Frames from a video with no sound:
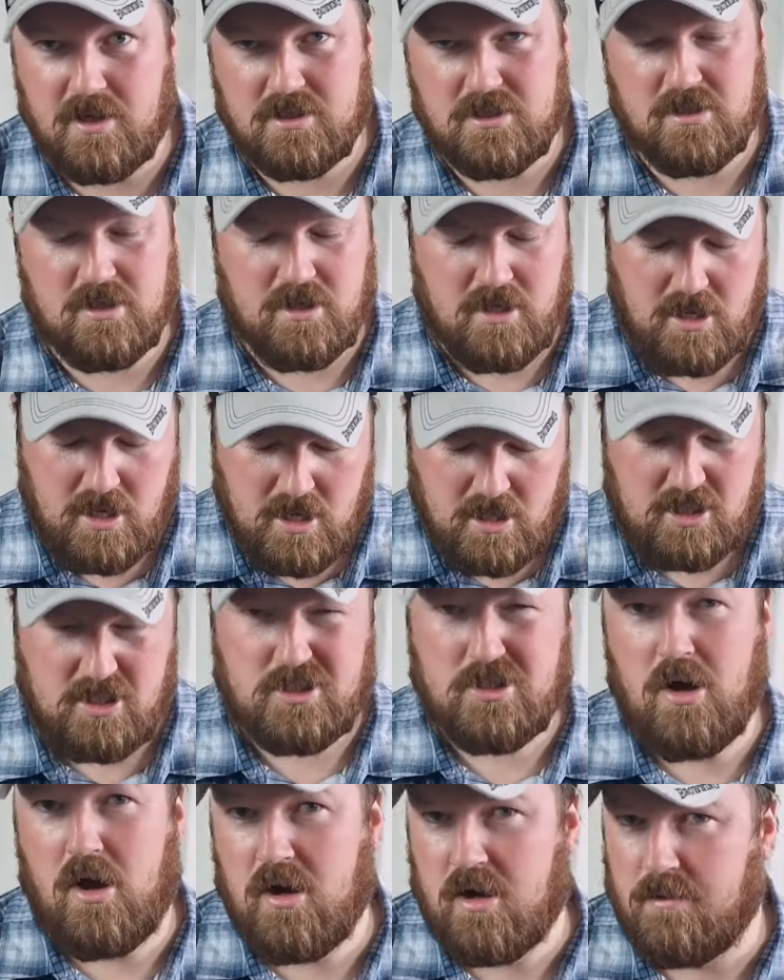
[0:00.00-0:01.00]
So the
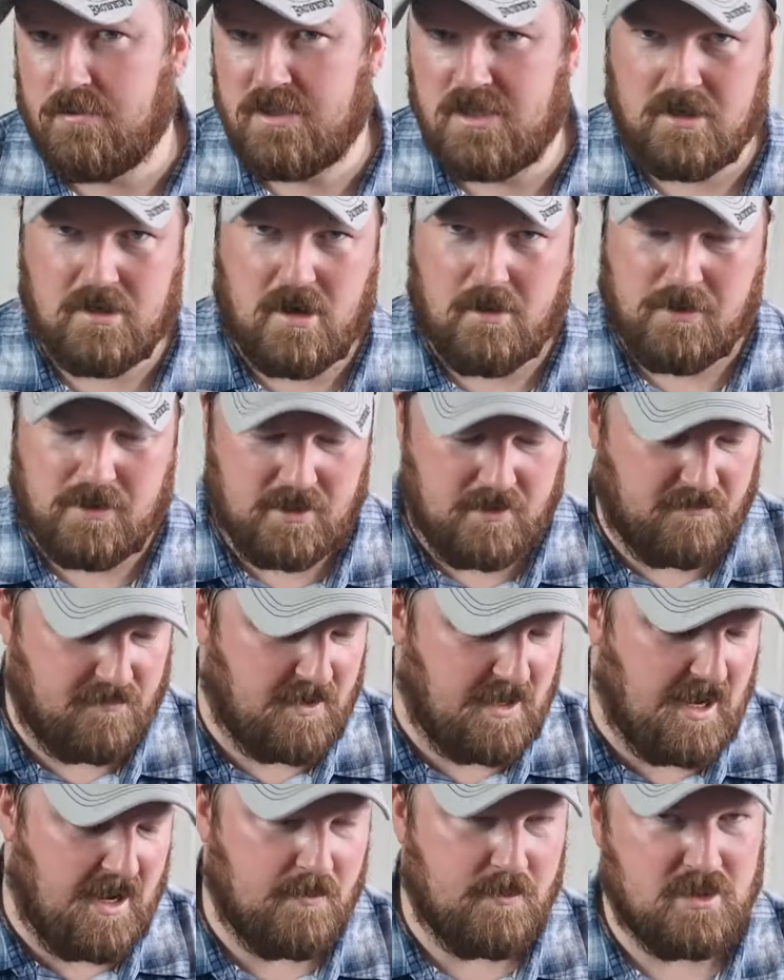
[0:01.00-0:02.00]
SCAR comes in a couple of
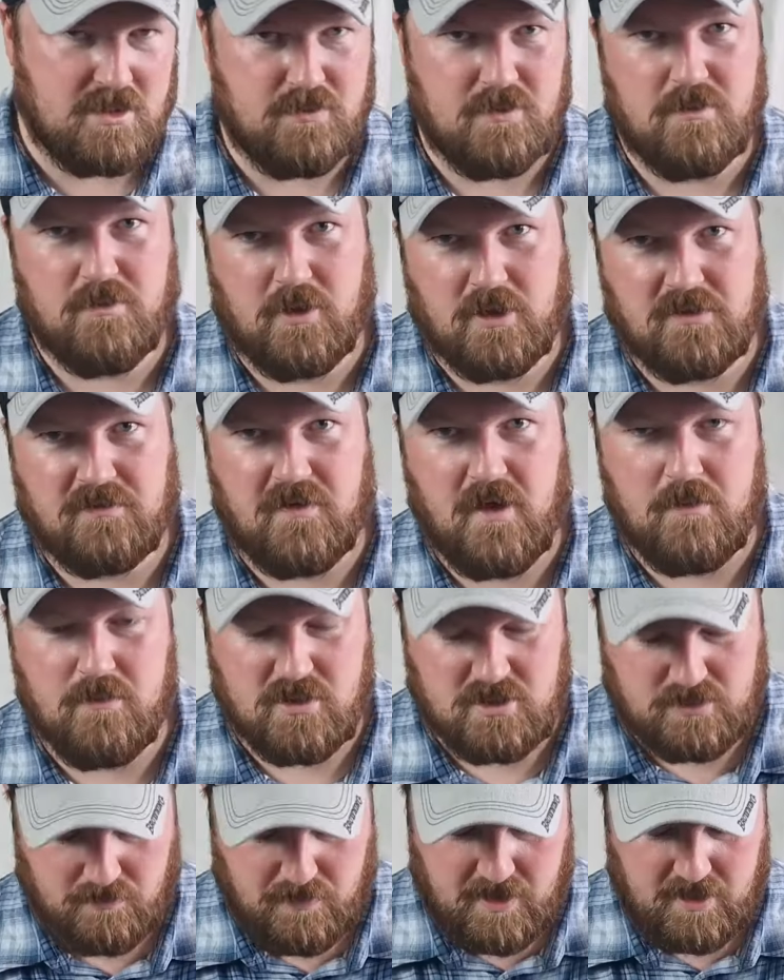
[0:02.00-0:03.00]
different calibers, with the most
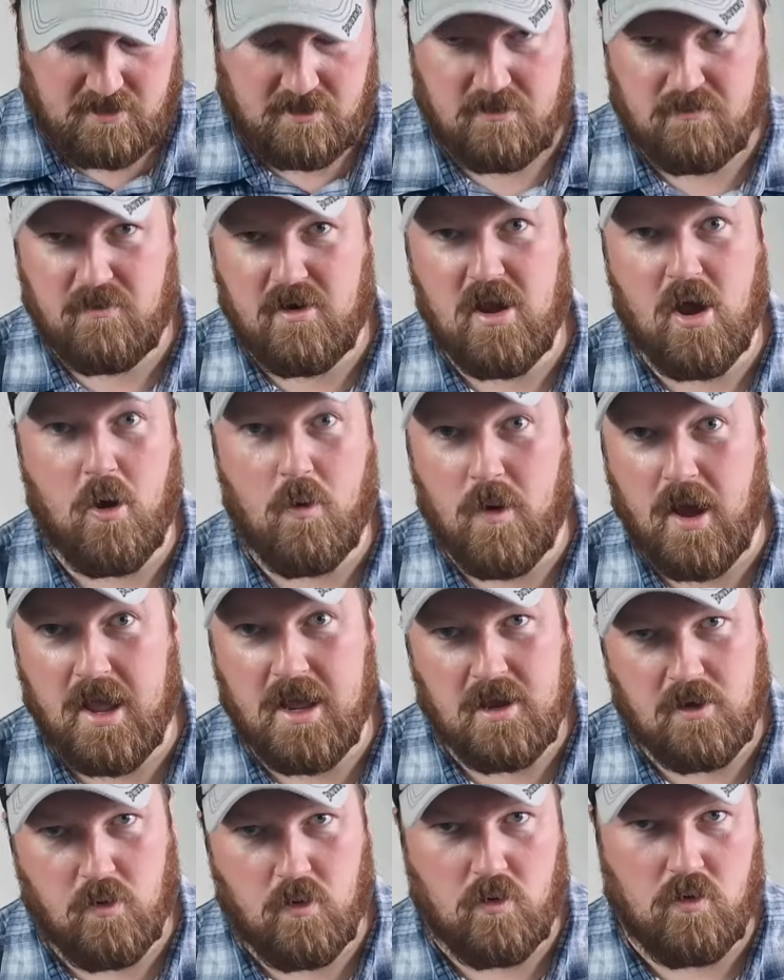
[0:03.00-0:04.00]
famous being
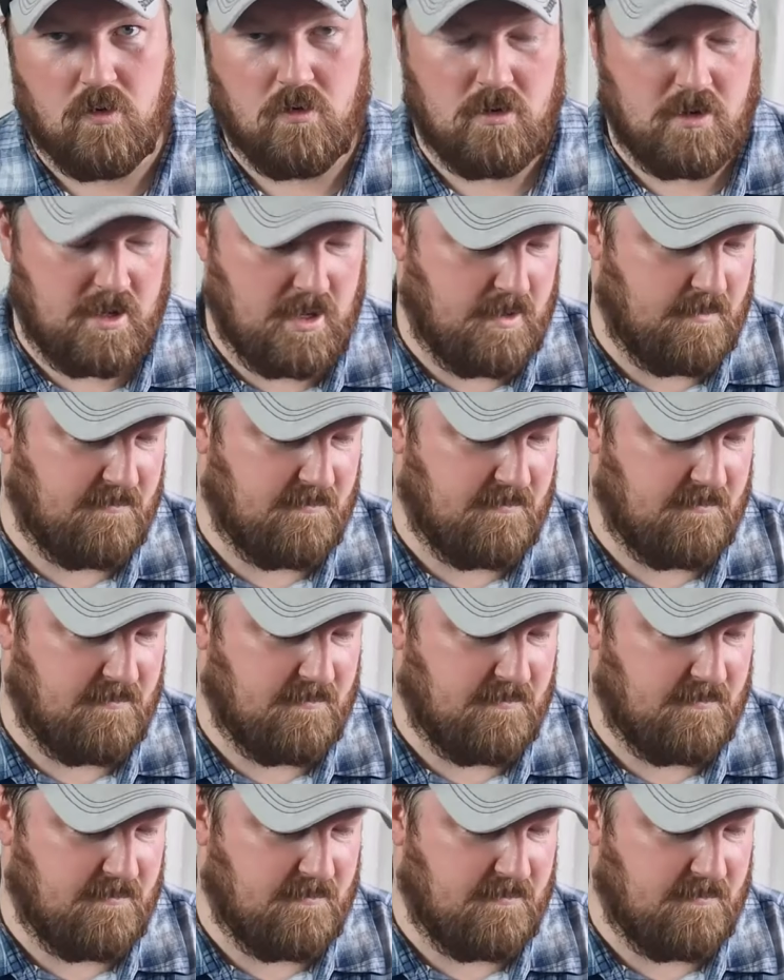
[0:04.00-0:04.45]
308 or